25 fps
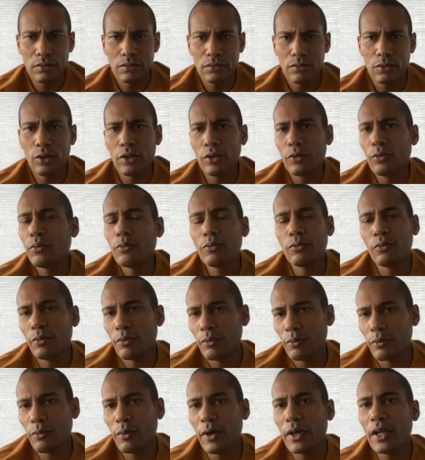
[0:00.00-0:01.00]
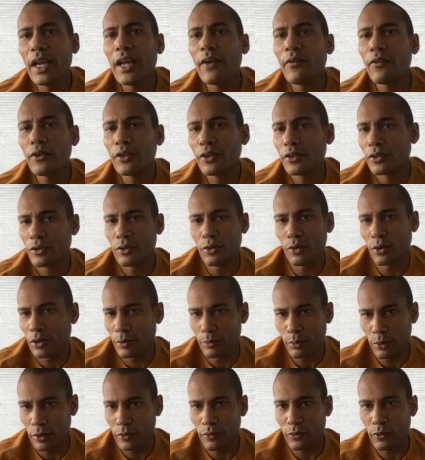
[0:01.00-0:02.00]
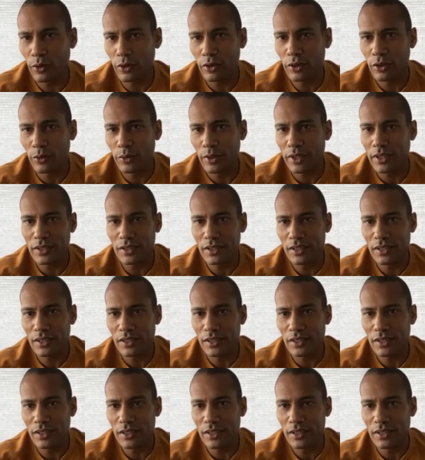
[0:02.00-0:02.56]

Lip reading: or whatever your core portfolio is?